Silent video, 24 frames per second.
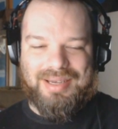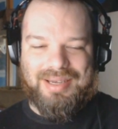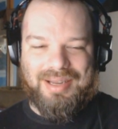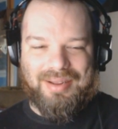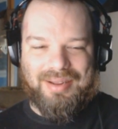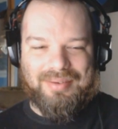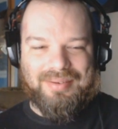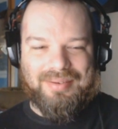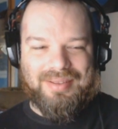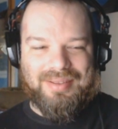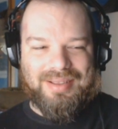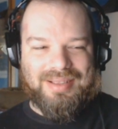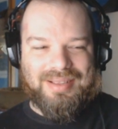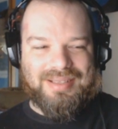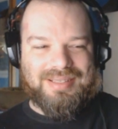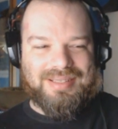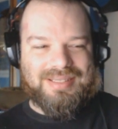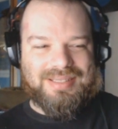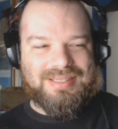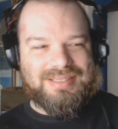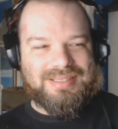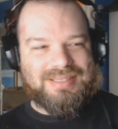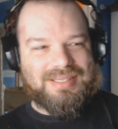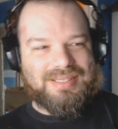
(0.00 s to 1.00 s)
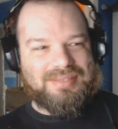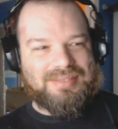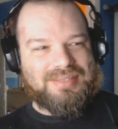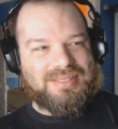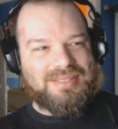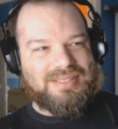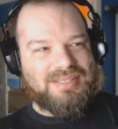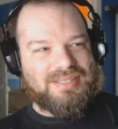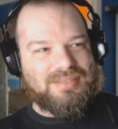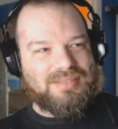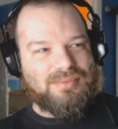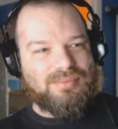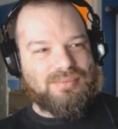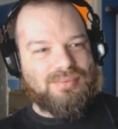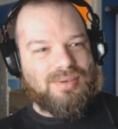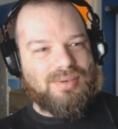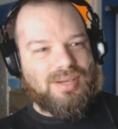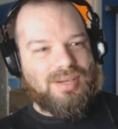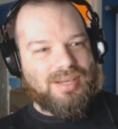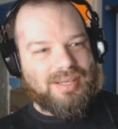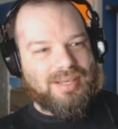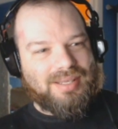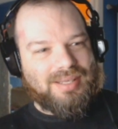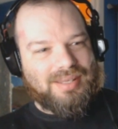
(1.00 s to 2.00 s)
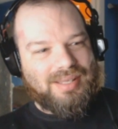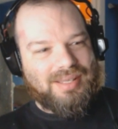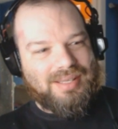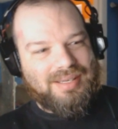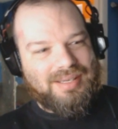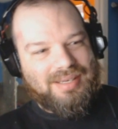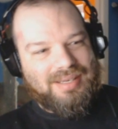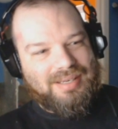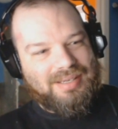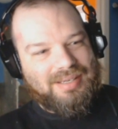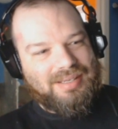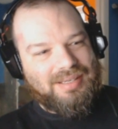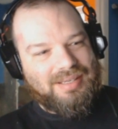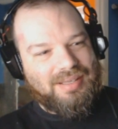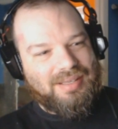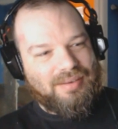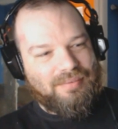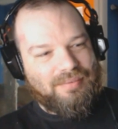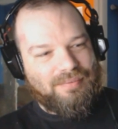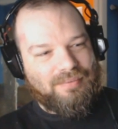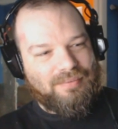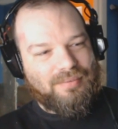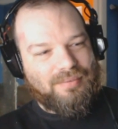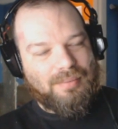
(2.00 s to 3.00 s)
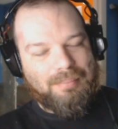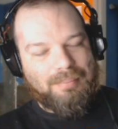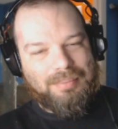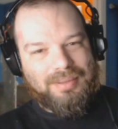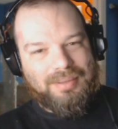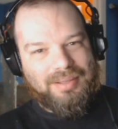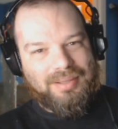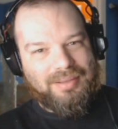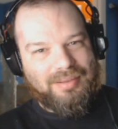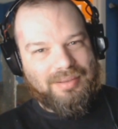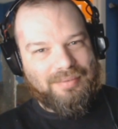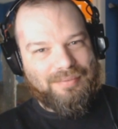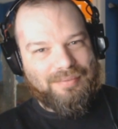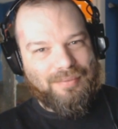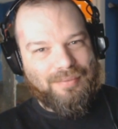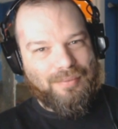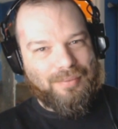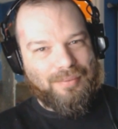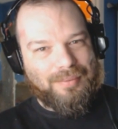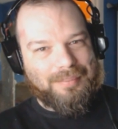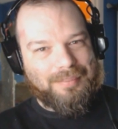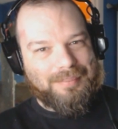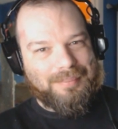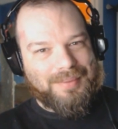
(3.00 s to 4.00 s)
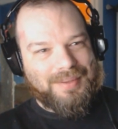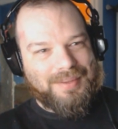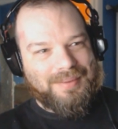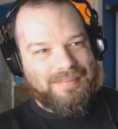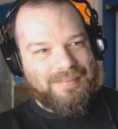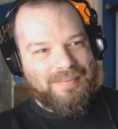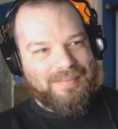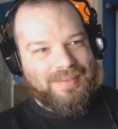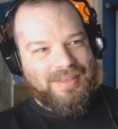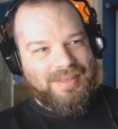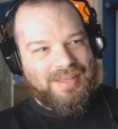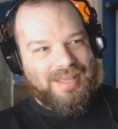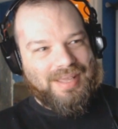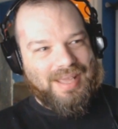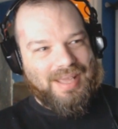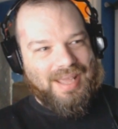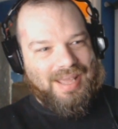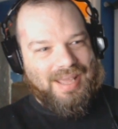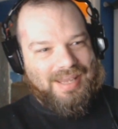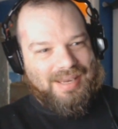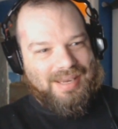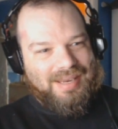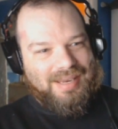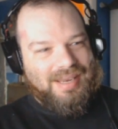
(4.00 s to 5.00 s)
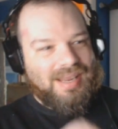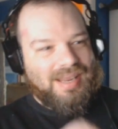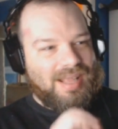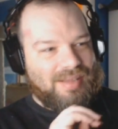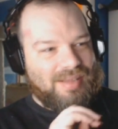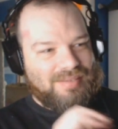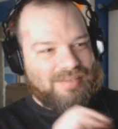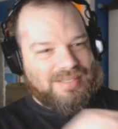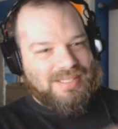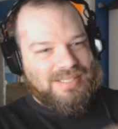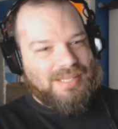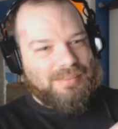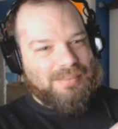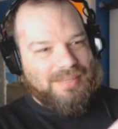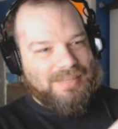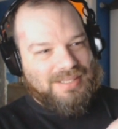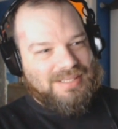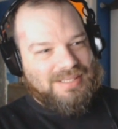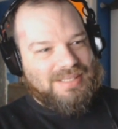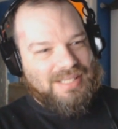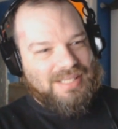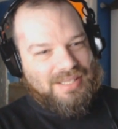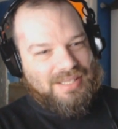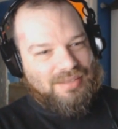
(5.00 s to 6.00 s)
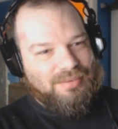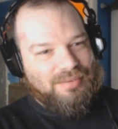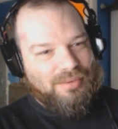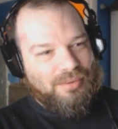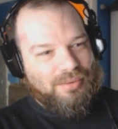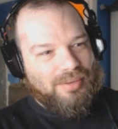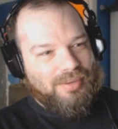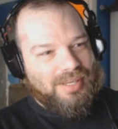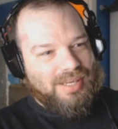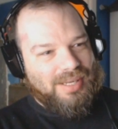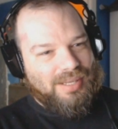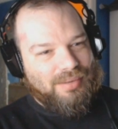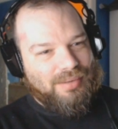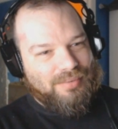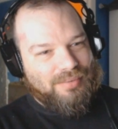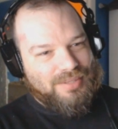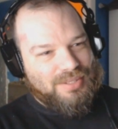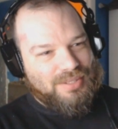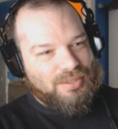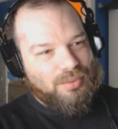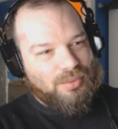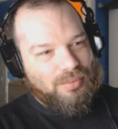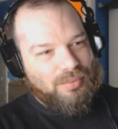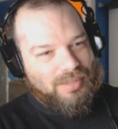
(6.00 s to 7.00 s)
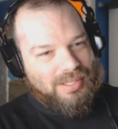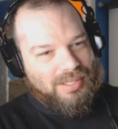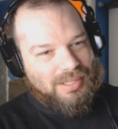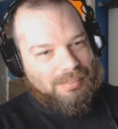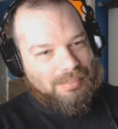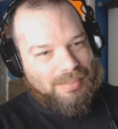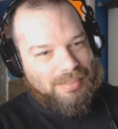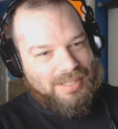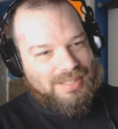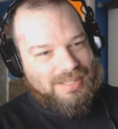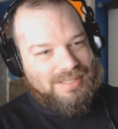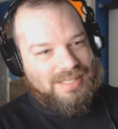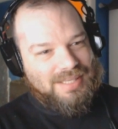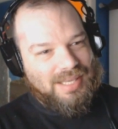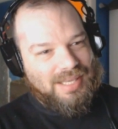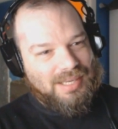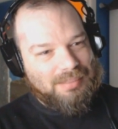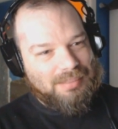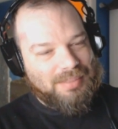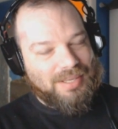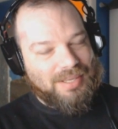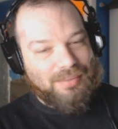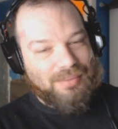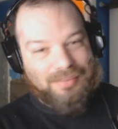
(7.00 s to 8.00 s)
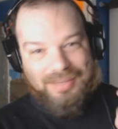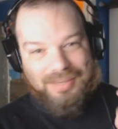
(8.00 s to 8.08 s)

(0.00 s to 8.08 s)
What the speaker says: Hideout, because there was this rock that didn't get completely formed, and I was able to see through it, and it was annoying the piss out of me.